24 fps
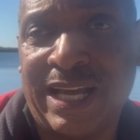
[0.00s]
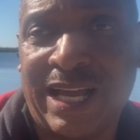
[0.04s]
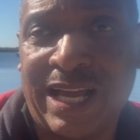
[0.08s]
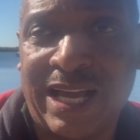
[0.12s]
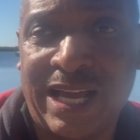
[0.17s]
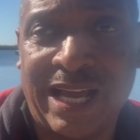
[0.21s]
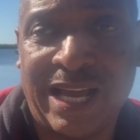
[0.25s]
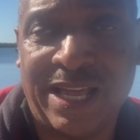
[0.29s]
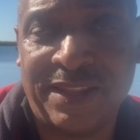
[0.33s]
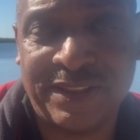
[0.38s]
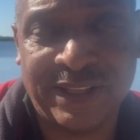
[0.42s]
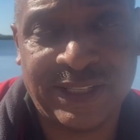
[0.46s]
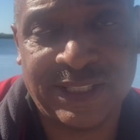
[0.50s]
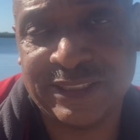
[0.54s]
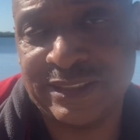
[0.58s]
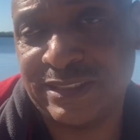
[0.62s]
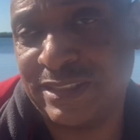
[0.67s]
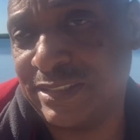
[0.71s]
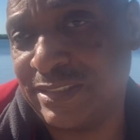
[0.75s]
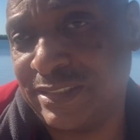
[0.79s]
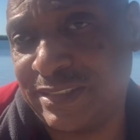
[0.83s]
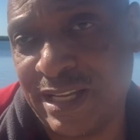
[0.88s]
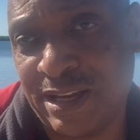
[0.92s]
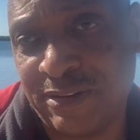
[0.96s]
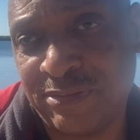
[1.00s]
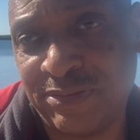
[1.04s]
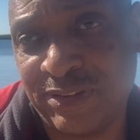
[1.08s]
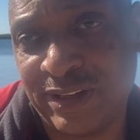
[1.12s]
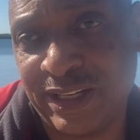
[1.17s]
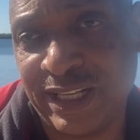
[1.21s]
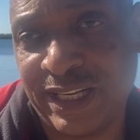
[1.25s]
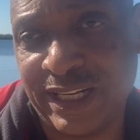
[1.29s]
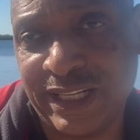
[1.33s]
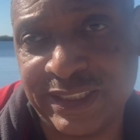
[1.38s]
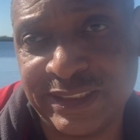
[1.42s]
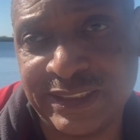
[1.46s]
I think this is
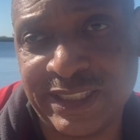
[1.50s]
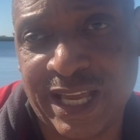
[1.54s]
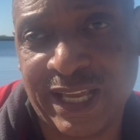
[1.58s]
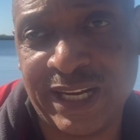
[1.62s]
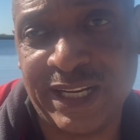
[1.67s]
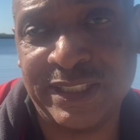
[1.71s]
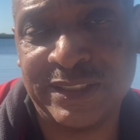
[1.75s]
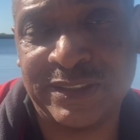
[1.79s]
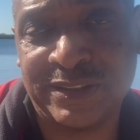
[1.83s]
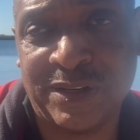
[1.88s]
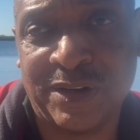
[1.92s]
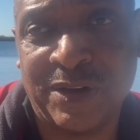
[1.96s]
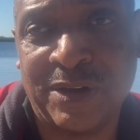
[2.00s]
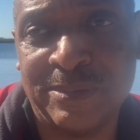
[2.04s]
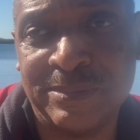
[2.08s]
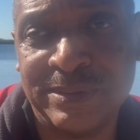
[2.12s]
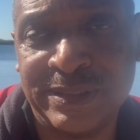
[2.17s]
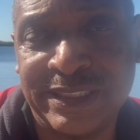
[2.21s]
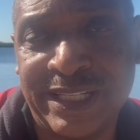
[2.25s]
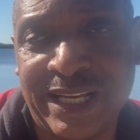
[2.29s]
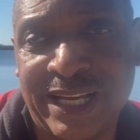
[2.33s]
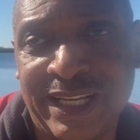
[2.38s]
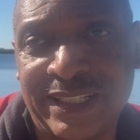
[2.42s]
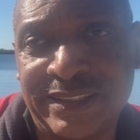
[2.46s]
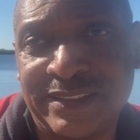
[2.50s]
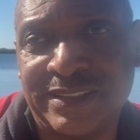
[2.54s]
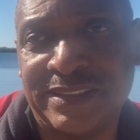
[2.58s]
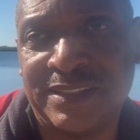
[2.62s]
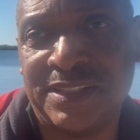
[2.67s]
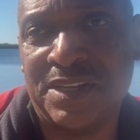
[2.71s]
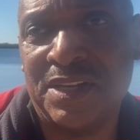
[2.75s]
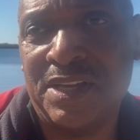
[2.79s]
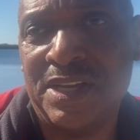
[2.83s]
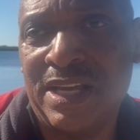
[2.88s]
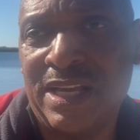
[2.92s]
definitely an exciting circumstance.